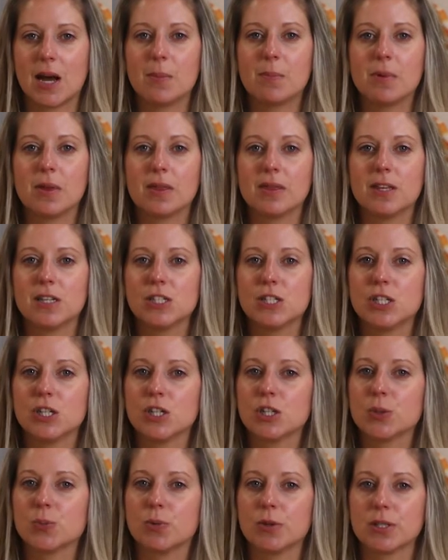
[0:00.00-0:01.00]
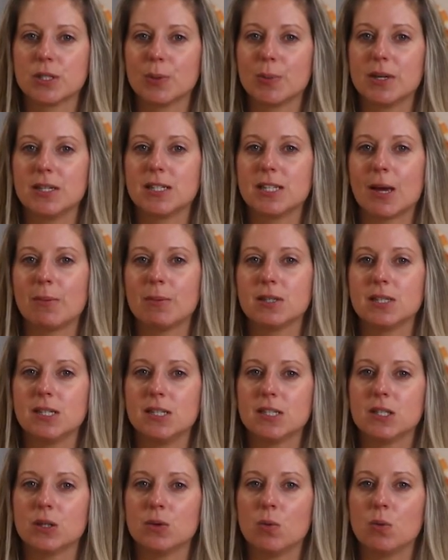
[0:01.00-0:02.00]
up, this year's Bristol Bay salmon
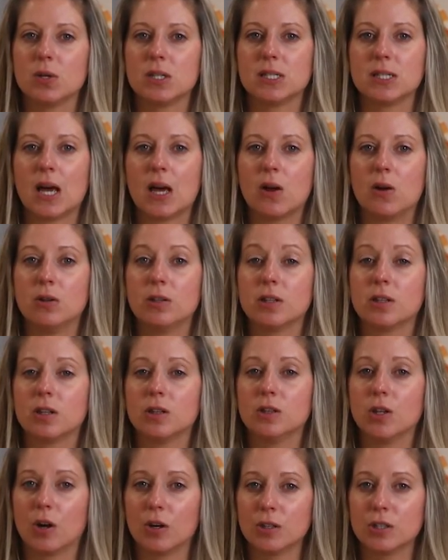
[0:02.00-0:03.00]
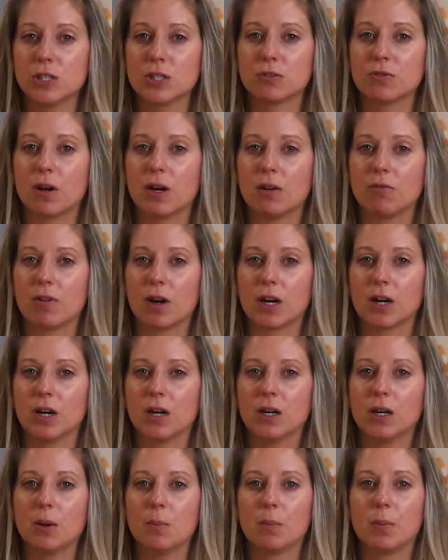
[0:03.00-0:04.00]
season was not only the largest run on
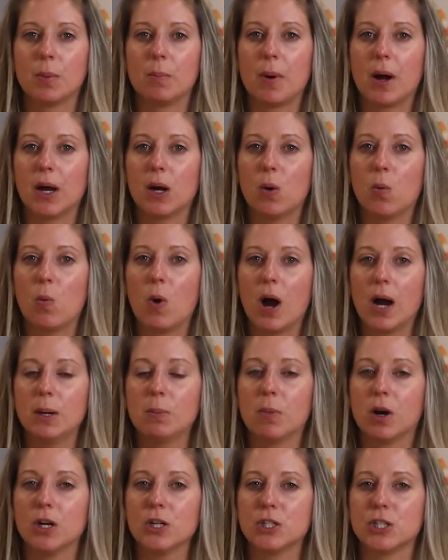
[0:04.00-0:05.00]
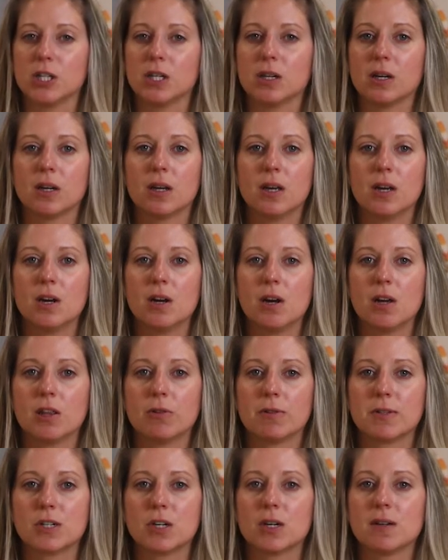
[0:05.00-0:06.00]
record, but by a wide margin. The
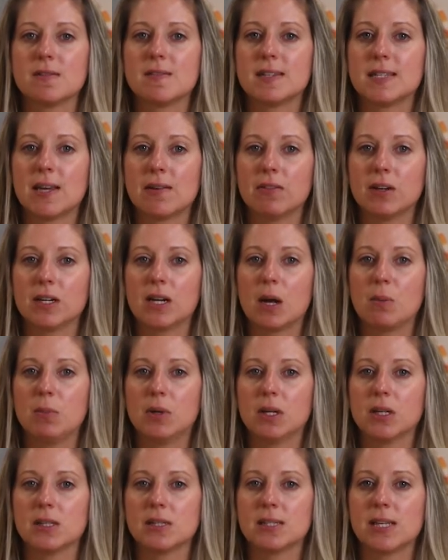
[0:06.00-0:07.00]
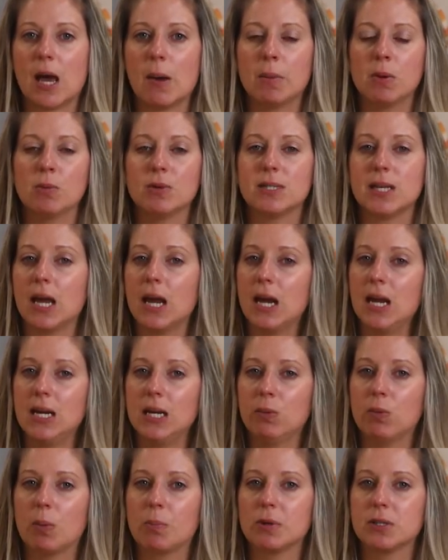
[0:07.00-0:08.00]
return of 79 million salmon was
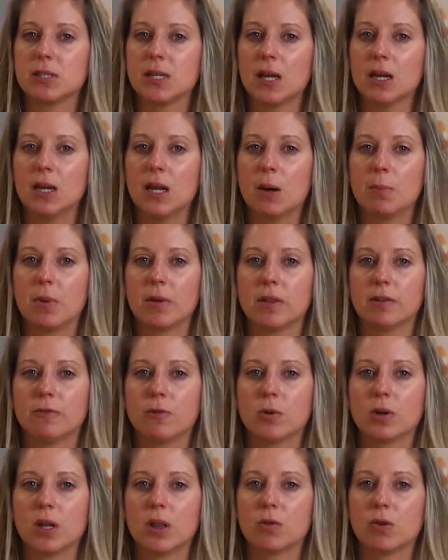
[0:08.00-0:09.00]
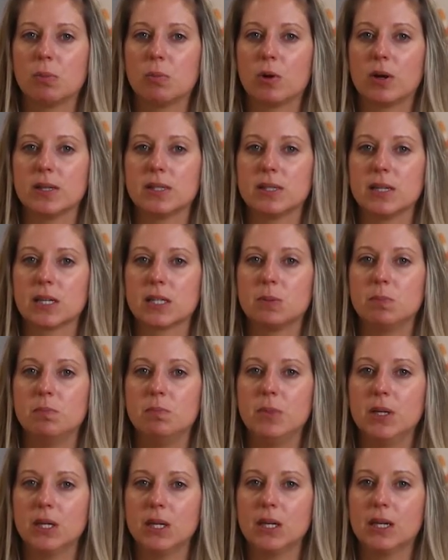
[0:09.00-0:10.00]
81% above the 43.6
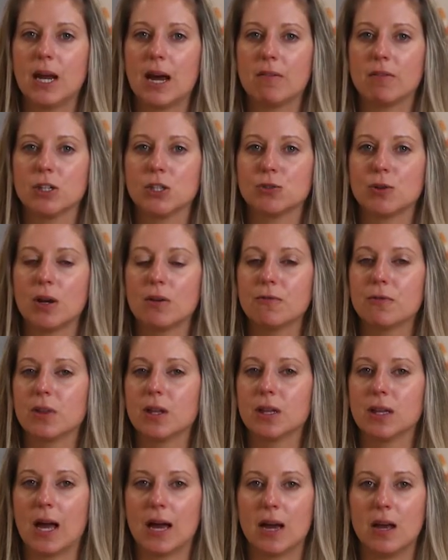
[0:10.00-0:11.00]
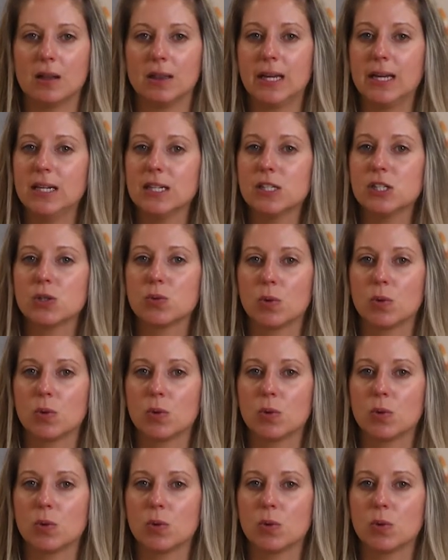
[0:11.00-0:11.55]
million average run for the latest